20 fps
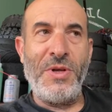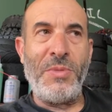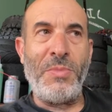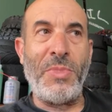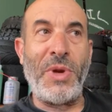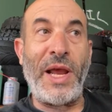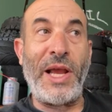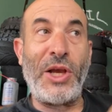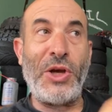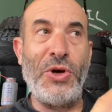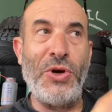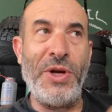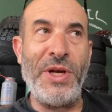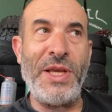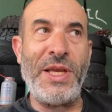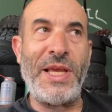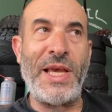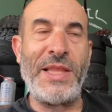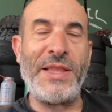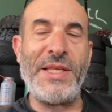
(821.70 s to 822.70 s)
but I
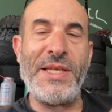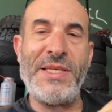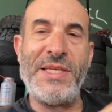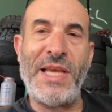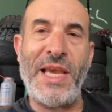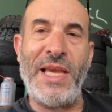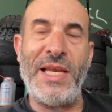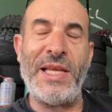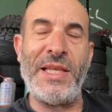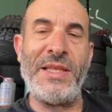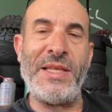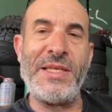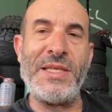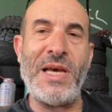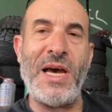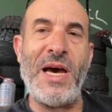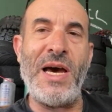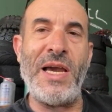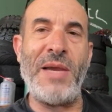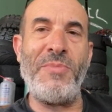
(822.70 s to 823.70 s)
couldn't get the date and the
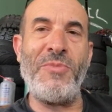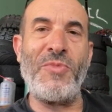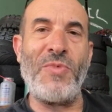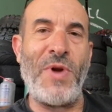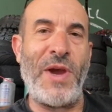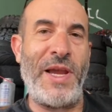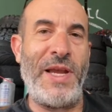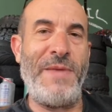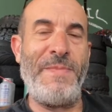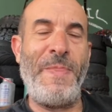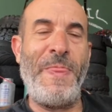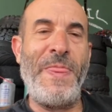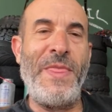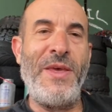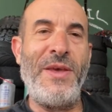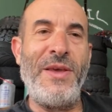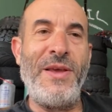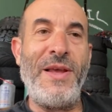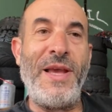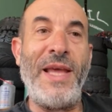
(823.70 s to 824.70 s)
time right.
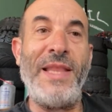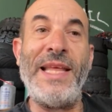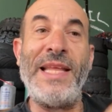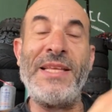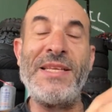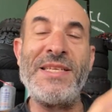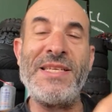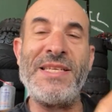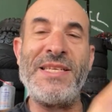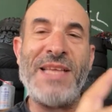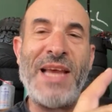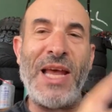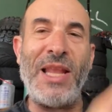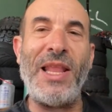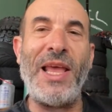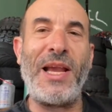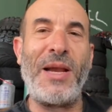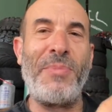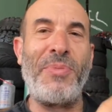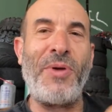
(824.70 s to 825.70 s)
And that doesn't
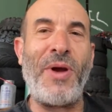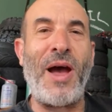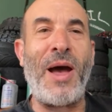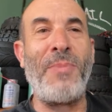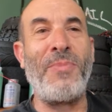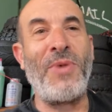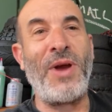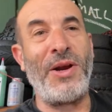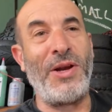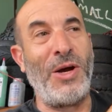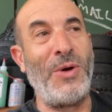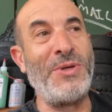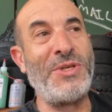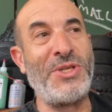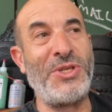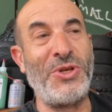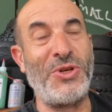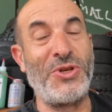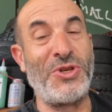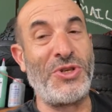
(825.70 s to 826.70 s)
sound like a problem, right? Oh, it
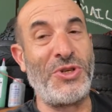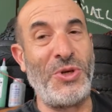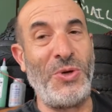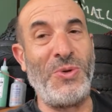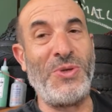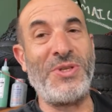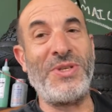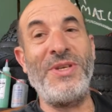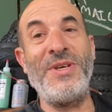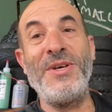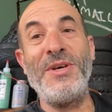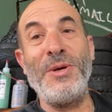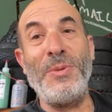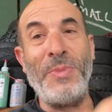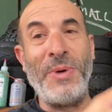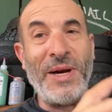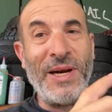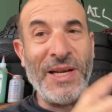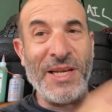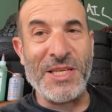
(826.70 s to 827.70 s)
still shoots,
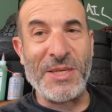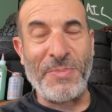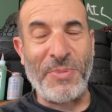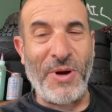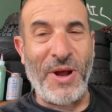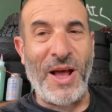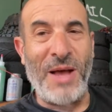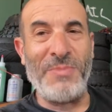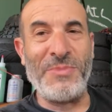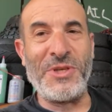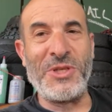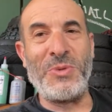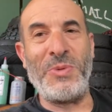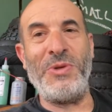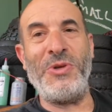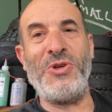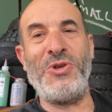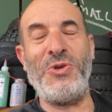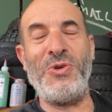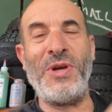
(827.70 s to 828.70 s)
but it is a problem because
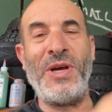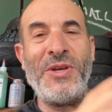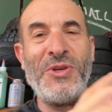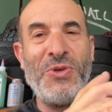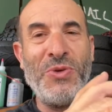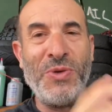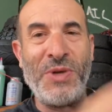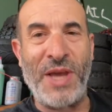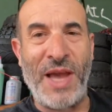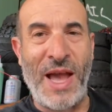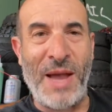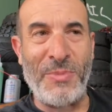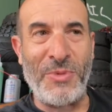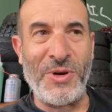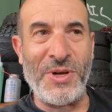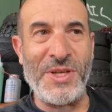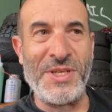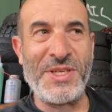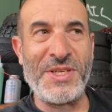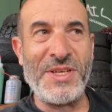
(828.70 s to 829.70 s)
when you shoot on two
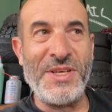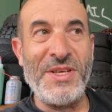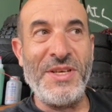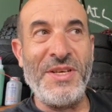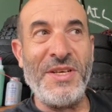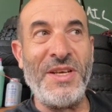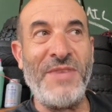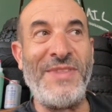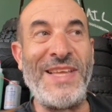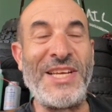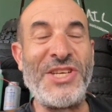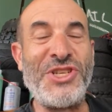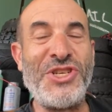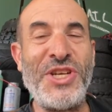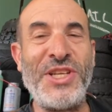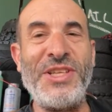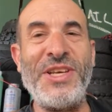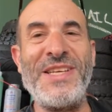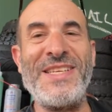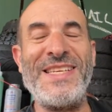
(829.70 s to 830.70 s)
cameras, if that
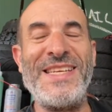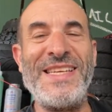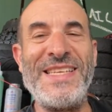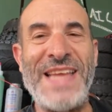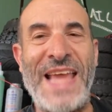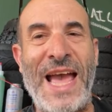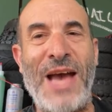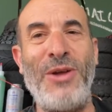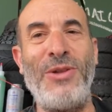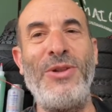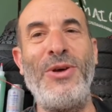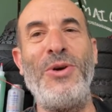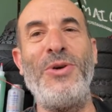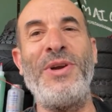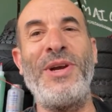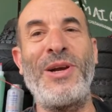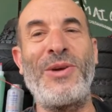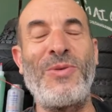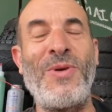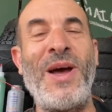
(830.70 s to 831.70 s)
shit doesn't
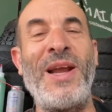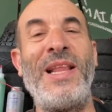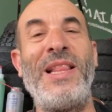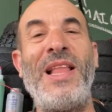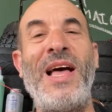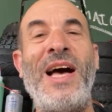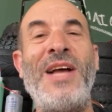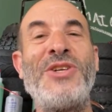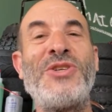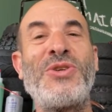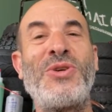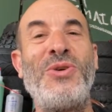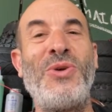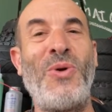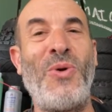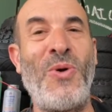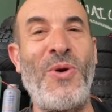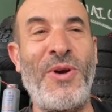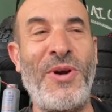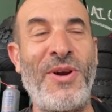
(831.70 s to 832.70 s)
download in chronological
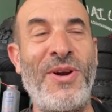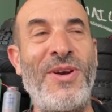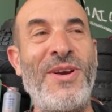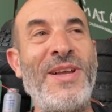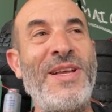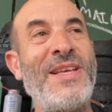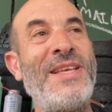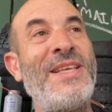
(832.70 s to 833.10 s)
order,